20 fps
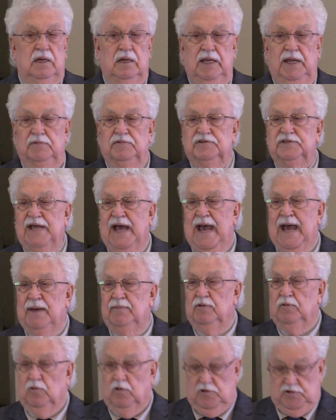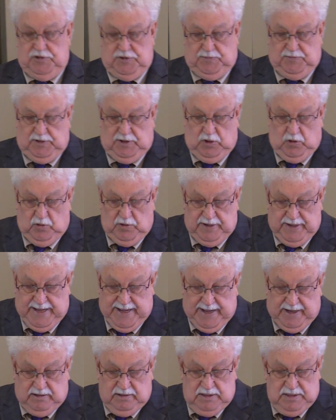it was time to worship the Lord
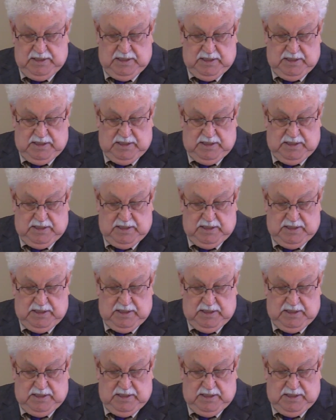now.